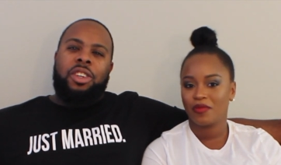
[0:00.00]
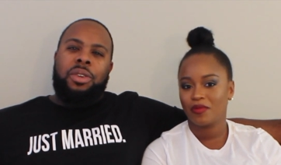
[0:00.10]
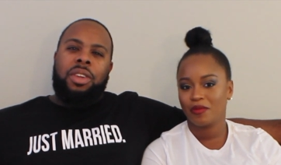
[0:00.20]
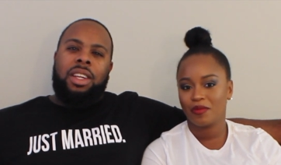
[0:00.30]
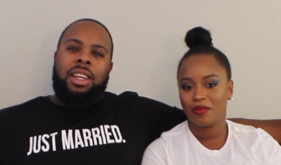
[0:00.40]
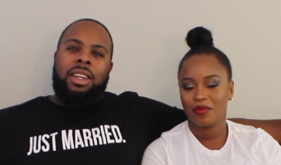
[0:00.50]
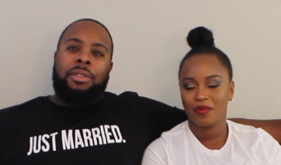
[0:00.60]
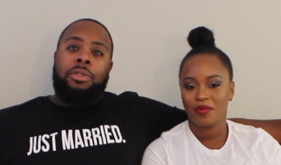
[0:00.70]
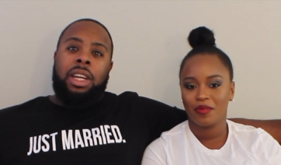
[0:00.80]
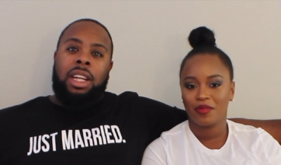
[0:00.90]
Speaker 1: tuning in,
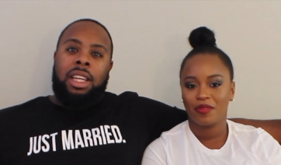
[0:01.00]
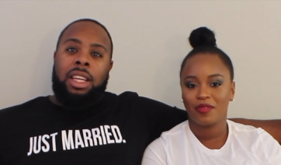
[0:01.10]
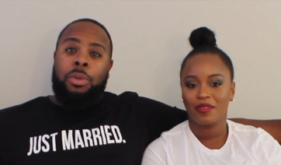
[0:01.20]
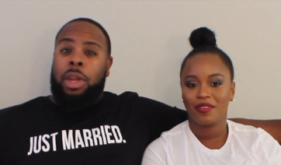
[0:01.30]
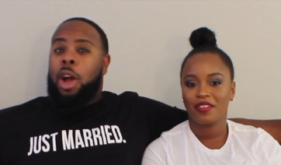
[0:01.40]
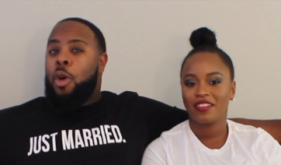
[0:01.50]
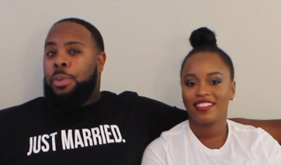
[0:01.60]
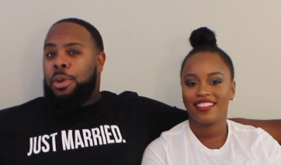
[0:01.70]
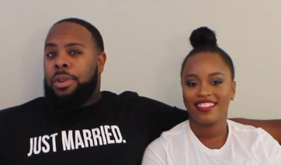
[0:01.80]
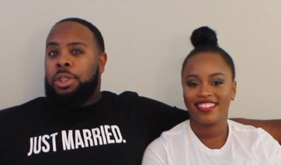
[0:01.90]
and really, we
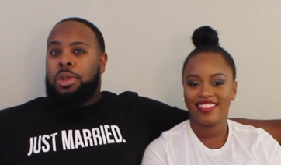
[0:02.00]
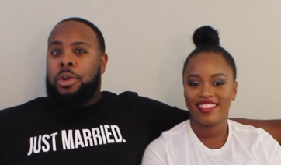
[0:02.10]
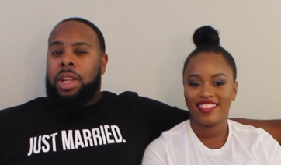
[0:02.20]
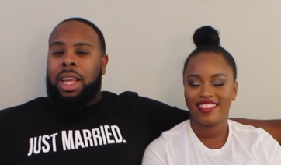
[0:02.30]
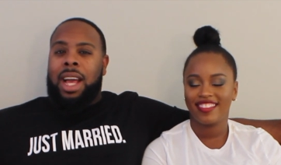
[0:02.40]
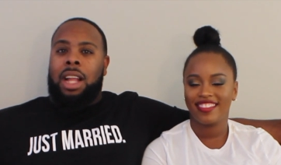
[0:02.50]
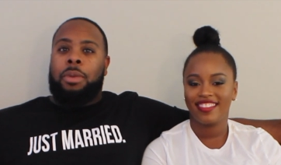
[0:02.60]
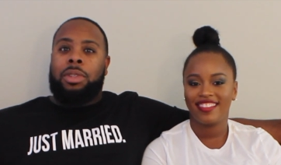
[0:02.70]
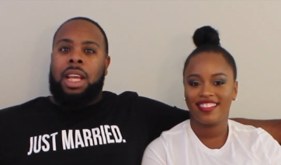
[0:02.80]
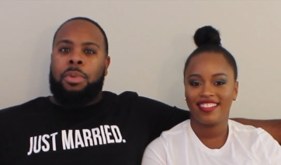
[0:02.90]
hope you enjoyed and
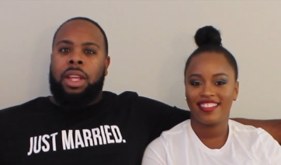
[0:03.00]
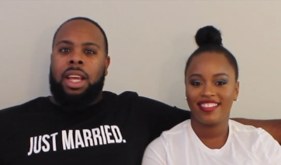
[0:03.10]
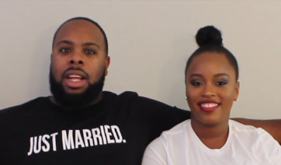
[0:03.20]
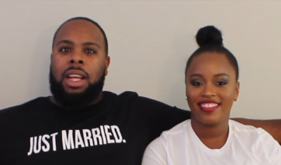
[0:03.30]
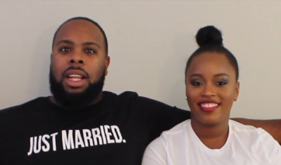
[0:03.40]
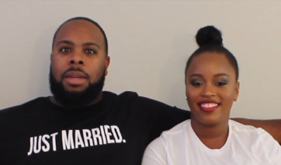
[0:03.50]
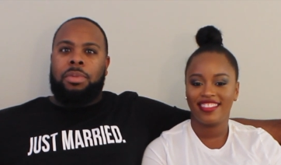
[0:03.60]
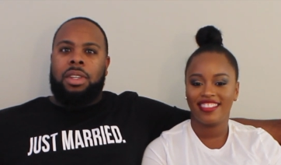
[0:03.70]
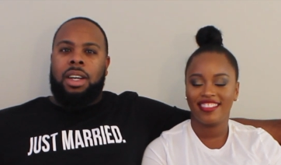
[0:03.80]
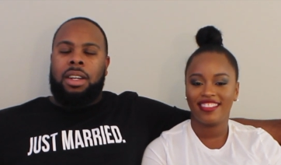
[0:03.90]
got was able to get a
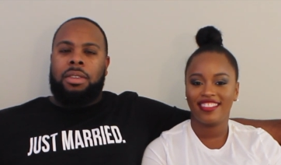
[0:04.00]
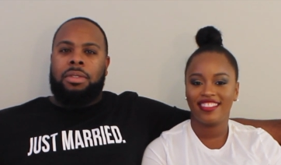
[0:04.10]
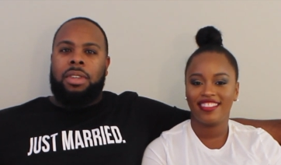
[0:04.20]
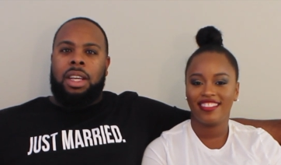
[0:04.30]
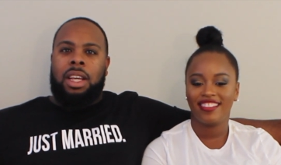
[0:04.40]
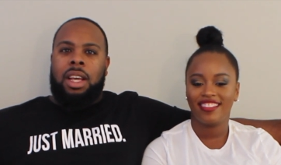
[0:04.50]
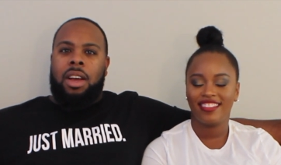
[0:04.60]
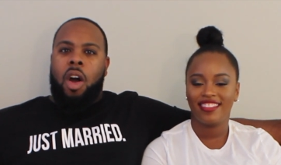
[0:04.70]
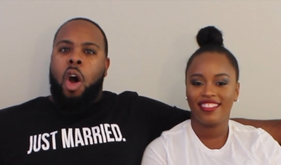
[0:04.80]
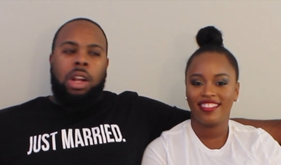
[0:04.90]
glimpse of
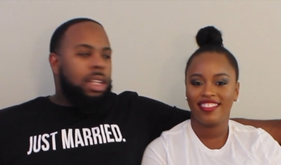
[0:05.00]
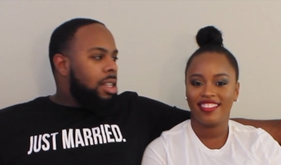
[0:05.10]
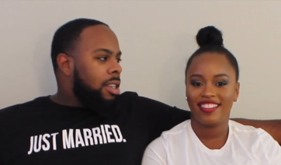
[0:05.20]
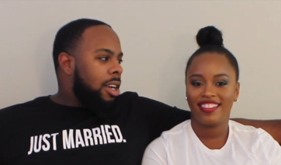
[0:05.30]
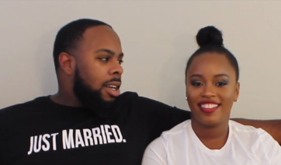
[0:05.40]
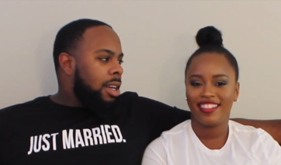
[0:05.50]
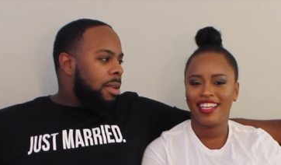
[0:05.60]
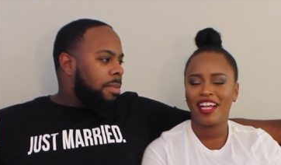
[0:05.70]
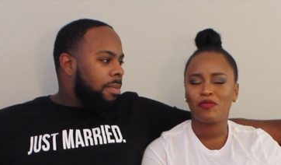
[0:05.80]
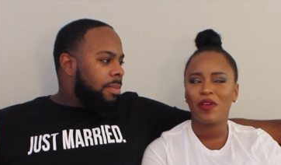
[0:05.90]
all of the turn up.
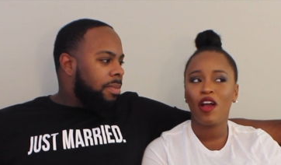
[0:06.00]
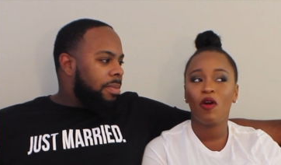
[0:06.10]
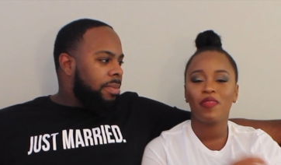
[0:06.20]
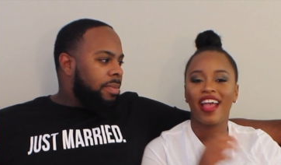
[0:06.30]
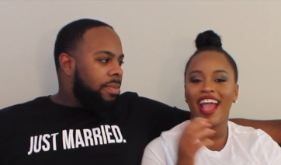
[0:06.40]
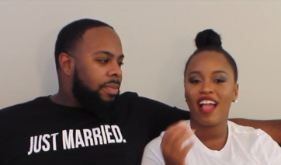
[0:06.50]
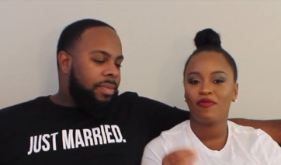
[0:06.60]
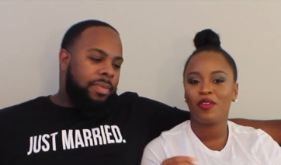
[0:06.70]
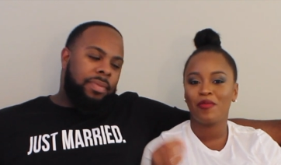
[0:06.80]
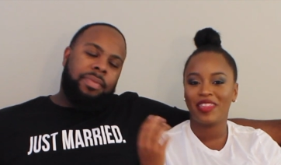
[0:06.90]
Speaker 2: Yes, we hope that
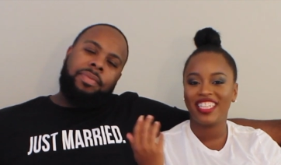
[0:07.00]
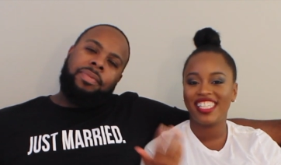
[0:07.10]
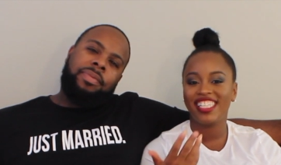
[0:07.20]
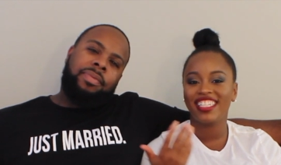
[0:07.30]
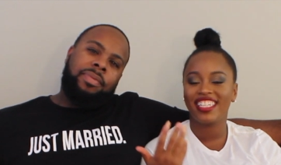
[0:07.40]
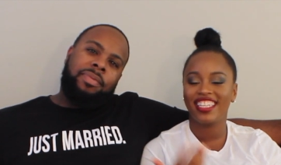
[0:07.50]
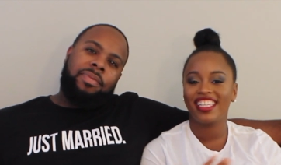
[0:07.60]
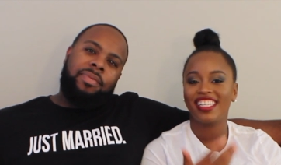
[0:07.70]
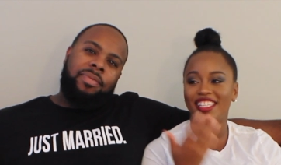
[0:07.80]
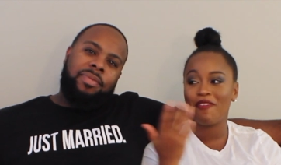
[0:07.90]
after listening to
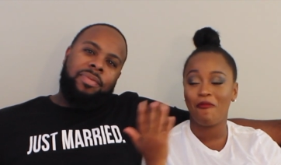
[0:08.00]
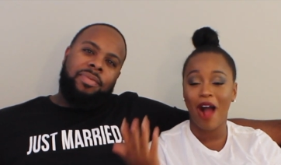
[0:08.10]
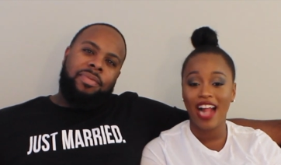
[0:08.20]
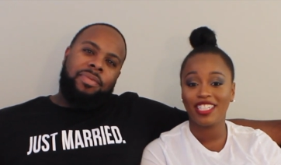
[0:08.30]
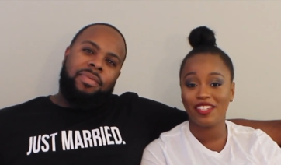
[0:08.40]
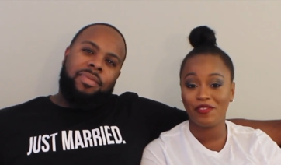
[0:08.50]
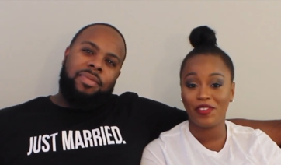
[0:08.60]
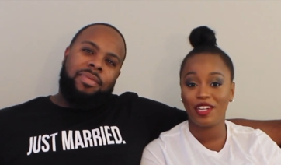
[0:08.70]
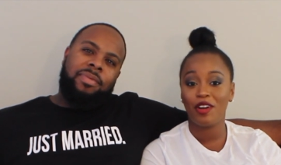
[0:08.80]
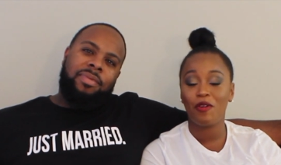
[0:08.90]
this and watching the
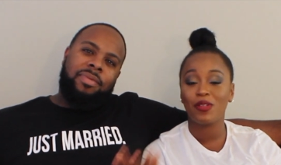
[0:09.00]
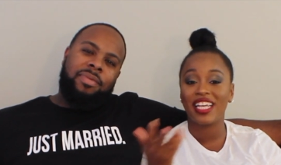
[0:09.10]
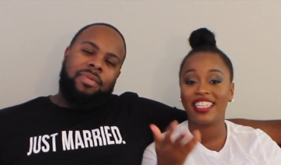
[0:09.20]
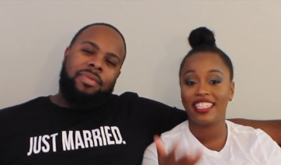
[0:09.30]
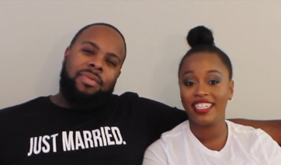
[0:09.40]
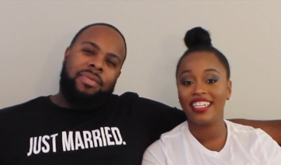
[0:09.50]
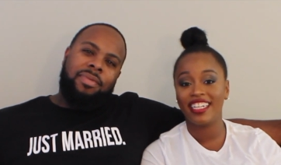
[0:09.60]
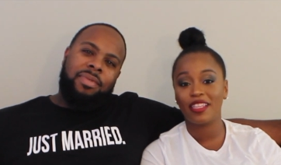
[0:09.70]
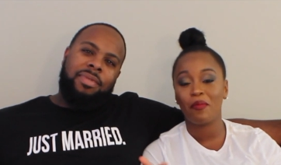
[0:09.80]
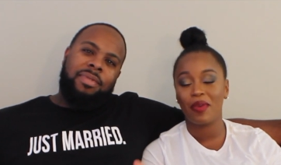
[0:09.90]
videos and looking
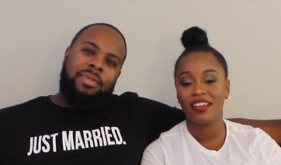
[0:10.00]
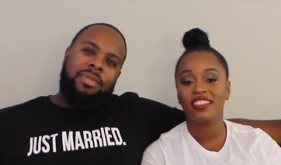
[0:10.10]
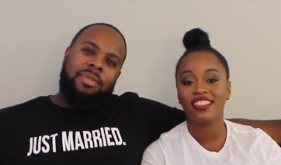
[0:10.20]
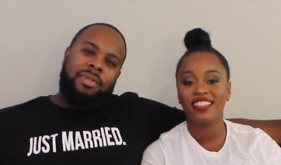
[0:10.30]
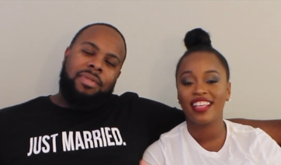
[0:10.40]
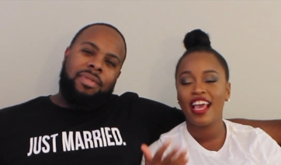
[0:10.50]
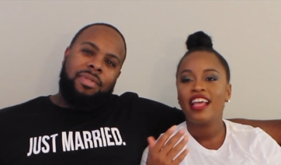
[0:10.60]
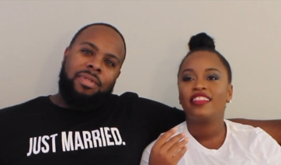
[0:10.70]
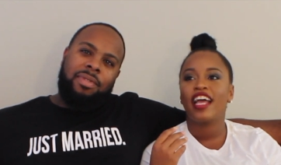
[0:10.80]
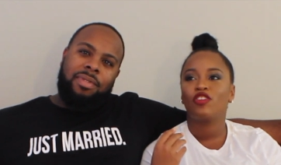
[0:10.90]
at the pictures,
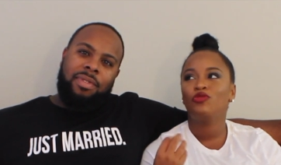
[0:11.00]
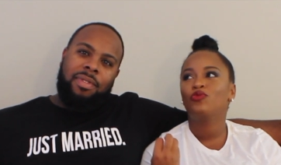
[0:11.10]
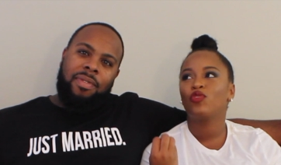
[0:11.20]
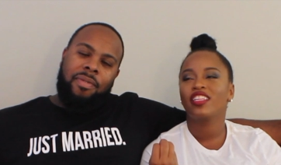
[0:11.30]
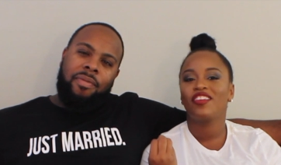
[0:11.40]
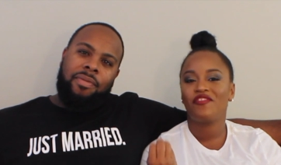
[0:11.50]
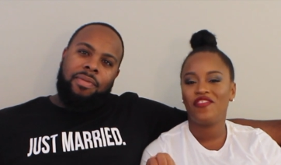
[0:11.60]
that you really